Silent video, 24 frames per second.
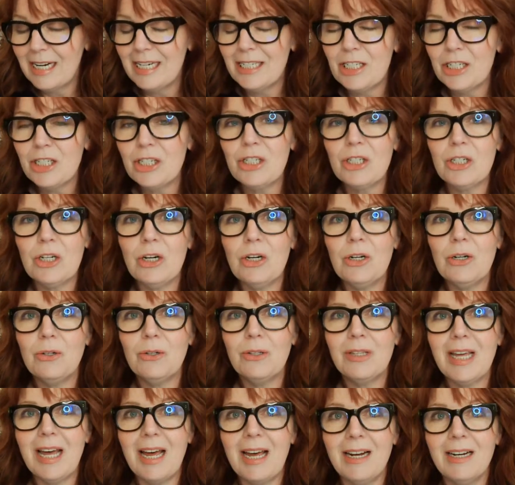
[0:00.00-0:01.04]
I just
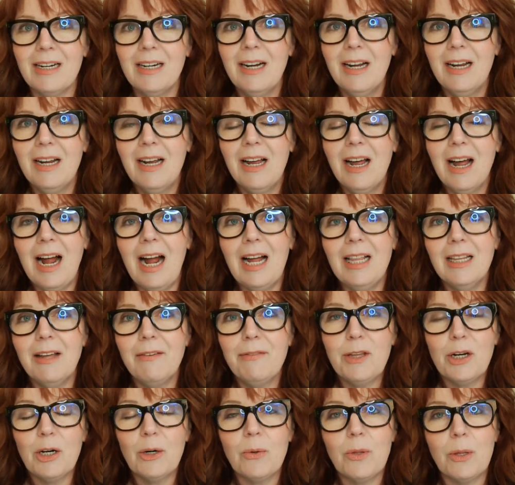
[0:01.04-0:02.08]
know that I
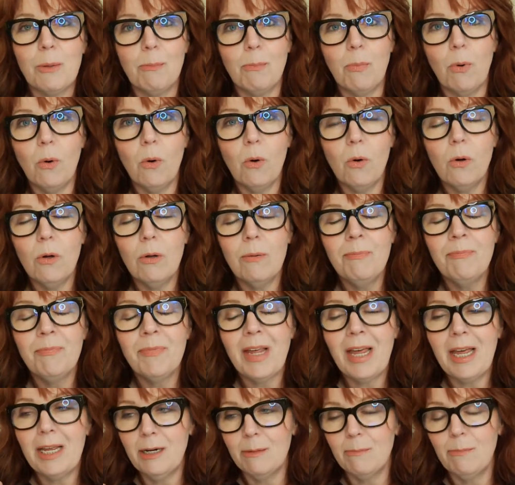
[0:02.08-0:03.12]
left there with a bowl
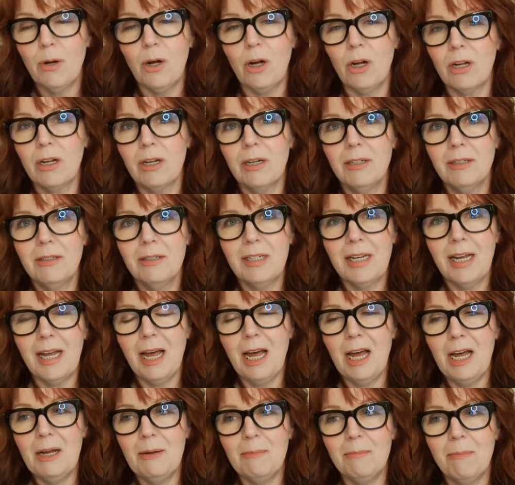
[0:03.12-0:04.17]
and a book.
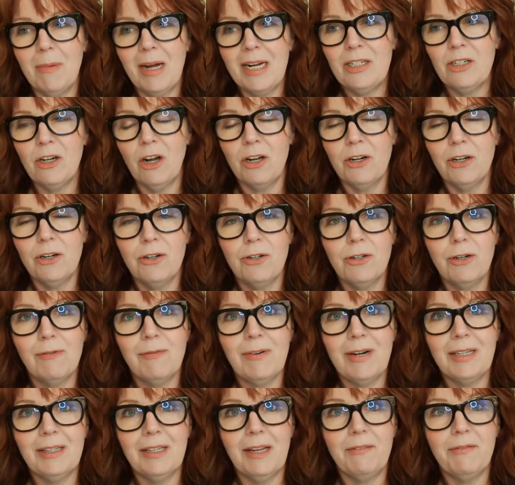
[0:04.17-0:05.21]
My daughter and her
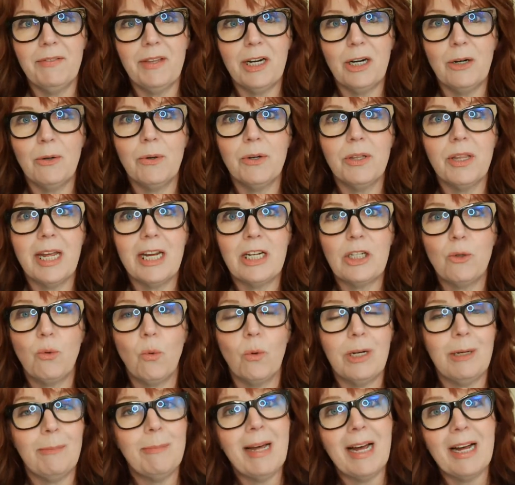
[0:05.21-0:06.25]
friend left there with like
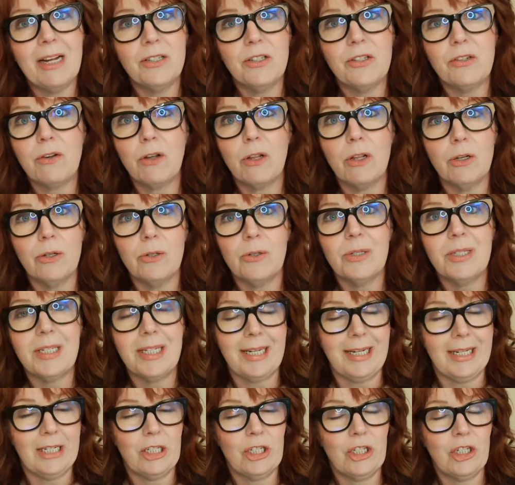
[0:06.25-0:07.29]
20 pounds of clothes
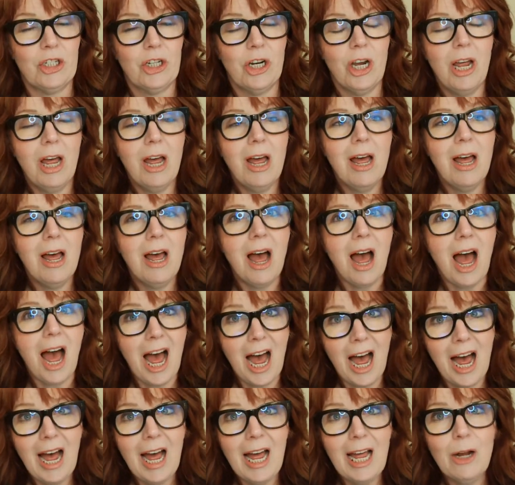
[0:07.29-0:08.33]
each.
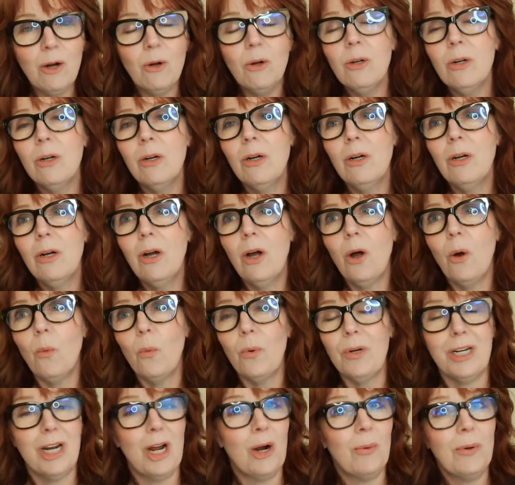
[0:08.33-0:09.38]
I
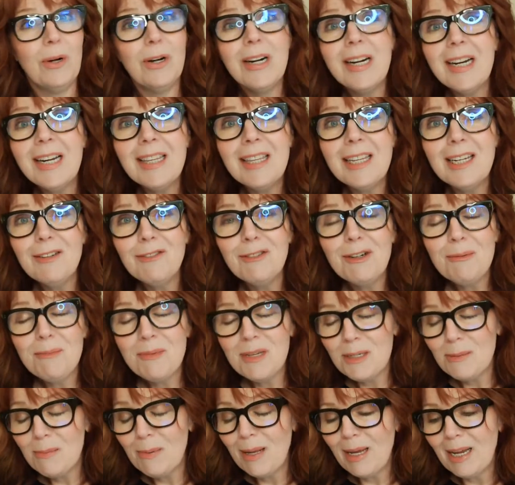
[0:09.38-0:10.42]
don't wear anything from
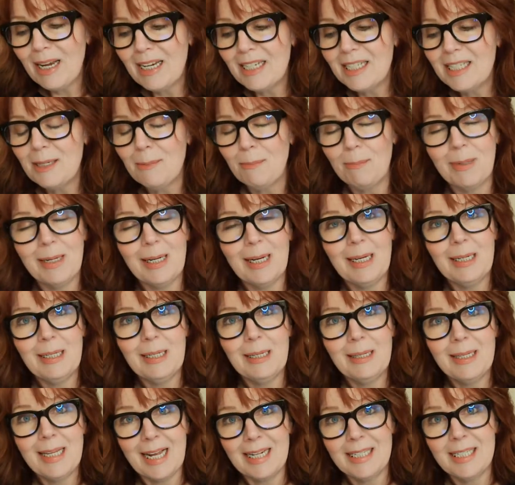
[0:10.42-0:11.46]
this place, but
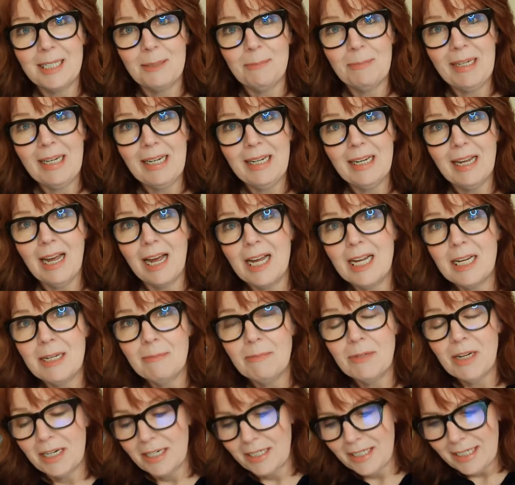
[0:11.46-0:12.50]
that's me.
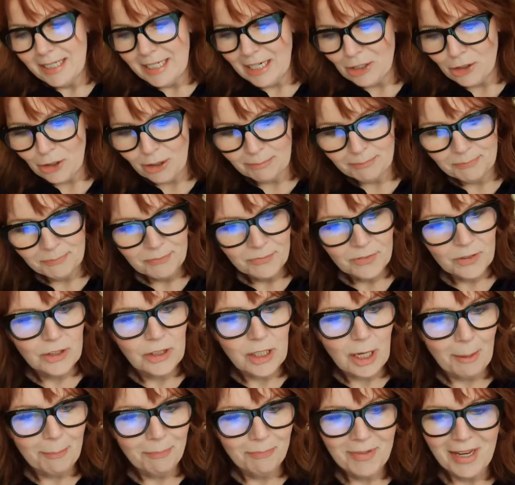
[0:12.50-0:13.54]
I'm not a teenager.
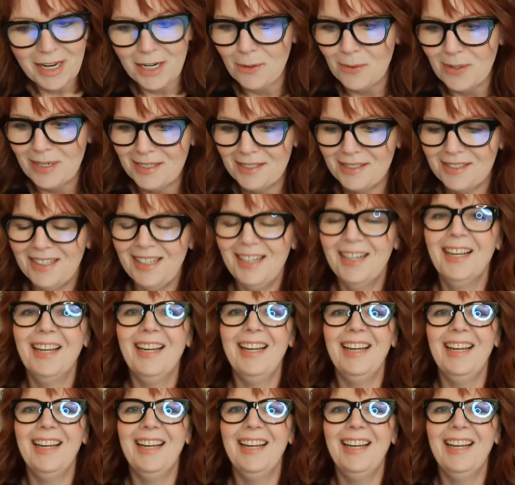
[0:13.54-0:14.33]
So anyways.